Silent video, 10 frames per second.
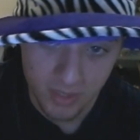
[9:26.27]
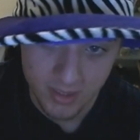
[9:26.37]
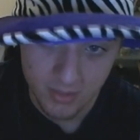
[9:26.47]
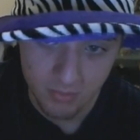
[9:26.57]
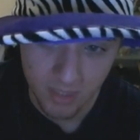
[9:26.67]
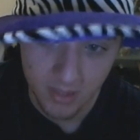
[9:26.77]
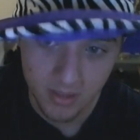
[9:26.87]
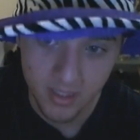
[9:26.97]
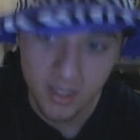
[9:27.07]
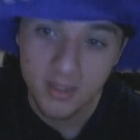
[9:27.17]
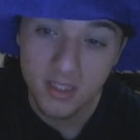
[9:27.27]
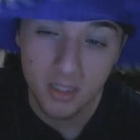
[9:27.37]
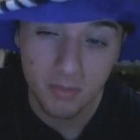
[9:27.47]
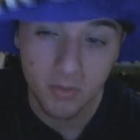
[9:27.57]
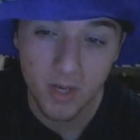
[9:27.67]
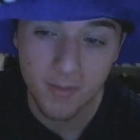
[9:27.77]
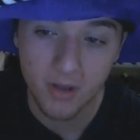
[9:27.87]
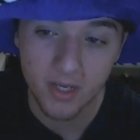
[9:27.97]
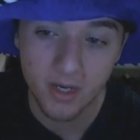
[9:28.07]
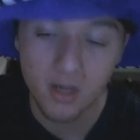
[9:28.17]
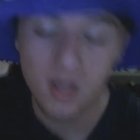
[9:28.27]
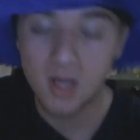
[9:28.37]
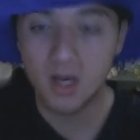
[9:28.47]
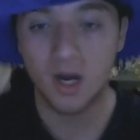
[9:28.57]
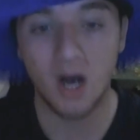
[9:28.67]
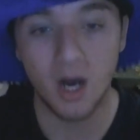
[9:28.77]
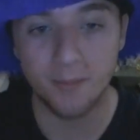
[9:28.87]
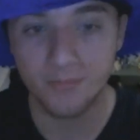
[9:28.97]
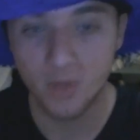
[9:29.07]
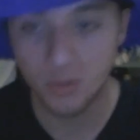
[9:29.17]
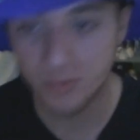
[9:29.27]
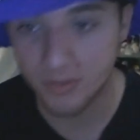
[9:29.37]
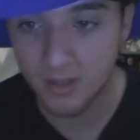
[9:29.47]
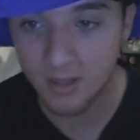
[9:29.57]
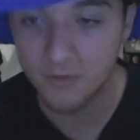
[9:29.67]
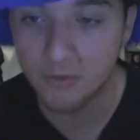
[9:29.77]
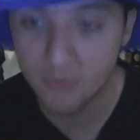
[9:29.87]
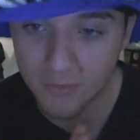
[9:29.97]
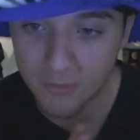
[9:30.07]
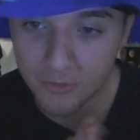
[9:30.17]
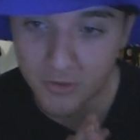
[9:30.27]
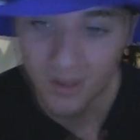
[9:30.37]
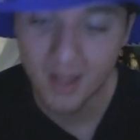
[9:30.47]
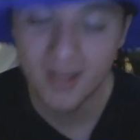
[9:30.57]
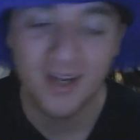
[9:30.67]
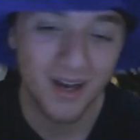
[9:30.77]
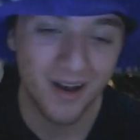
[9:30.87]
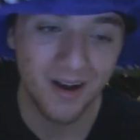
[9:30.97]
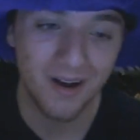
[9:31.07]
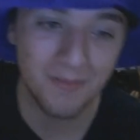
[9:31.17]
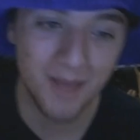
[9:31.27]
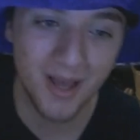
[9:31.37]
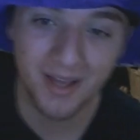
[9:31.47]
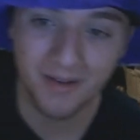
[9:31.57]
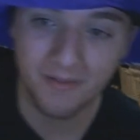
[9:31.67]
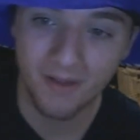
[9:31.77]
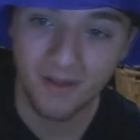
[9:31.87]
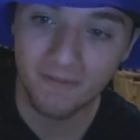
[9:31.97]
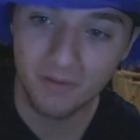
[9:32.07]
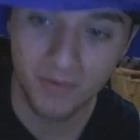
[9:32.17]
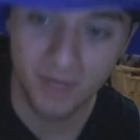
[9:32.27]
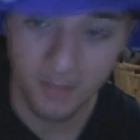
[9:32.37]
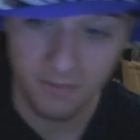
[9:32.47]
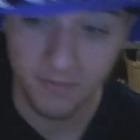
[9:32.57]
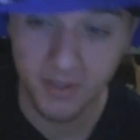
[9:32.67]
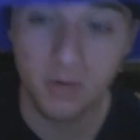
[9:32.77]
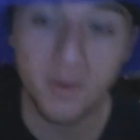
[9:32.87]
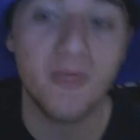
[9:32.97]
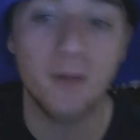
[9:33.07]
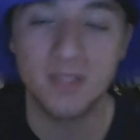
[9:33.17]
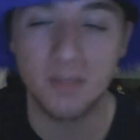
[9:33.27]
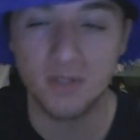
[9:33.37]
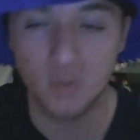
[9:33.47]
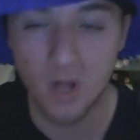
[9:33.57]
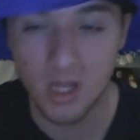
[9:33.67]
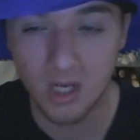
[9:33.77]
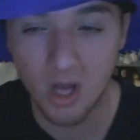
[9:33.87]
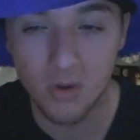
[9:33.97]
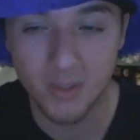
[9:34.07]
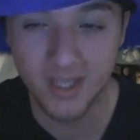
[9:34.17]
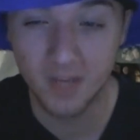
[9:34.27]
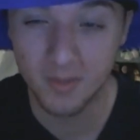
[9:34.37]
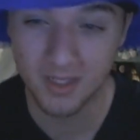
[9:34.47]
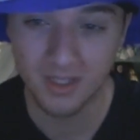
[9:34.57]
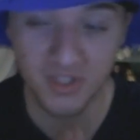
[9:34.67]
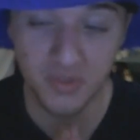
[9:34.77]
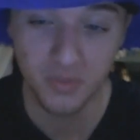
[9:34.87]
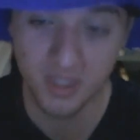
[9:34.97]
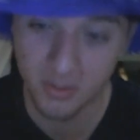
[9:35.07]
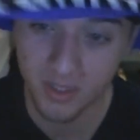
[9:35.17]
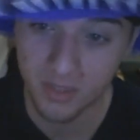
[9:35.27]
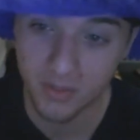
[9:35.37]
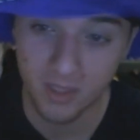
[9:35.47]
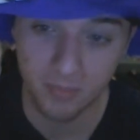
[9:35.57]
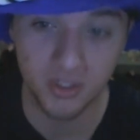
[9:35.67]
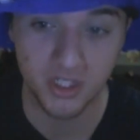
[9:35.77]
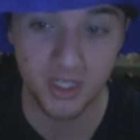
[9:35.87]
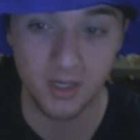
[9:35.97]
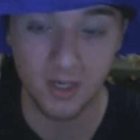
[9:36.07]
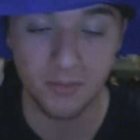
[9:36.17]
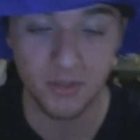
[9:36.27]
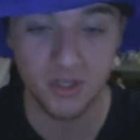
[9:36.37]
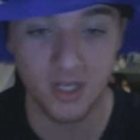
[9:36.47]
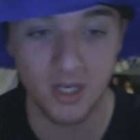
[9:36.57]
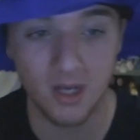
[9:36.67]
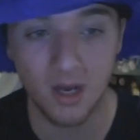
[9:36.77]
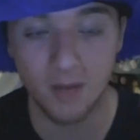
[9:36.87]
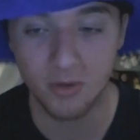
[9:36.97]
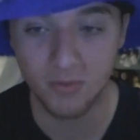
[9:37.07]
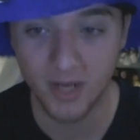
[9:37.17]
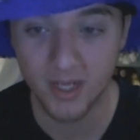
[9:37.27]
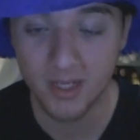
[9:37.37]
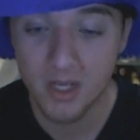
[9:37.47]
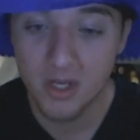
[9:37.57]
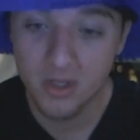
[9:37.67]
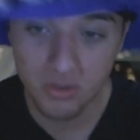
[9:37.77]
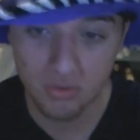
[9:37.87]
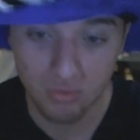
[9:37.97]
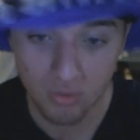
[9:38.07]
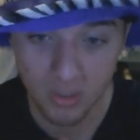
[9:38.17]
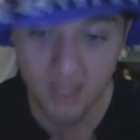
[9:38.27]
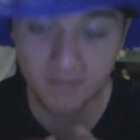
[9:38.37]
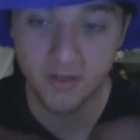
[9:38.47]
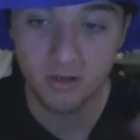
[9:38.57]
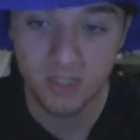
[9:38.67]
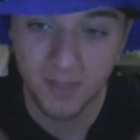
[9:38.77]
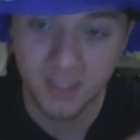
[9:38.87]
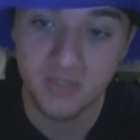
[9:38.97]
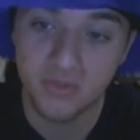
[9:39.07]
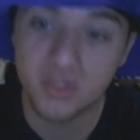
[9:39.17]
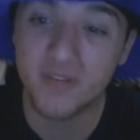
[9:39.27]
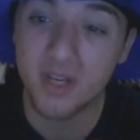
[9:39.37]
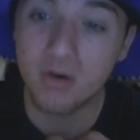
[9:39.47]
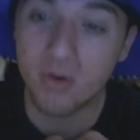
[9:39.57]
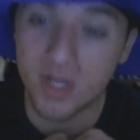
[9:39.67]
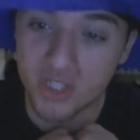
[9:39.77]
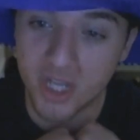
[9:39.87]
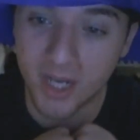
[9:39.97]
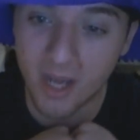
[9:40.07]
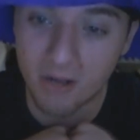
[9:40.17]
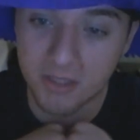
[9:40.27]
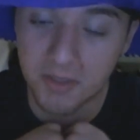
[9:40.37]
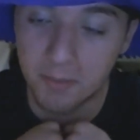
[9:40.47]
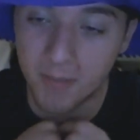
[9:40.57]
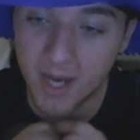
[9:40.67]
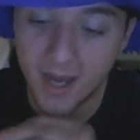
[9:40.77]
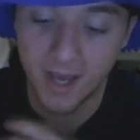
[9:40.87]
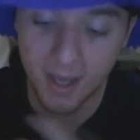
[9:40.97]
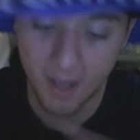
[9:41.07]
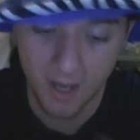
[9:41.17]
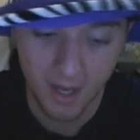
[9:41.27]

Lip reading: that button thing. It's going to be right about here. I would love you forever if you do that. And feel free to give the video a thumbs up as well. It always helps, and it is really, really, really appreciated, and I appreciate it. Don't forget to look at the video responses for this video and check out my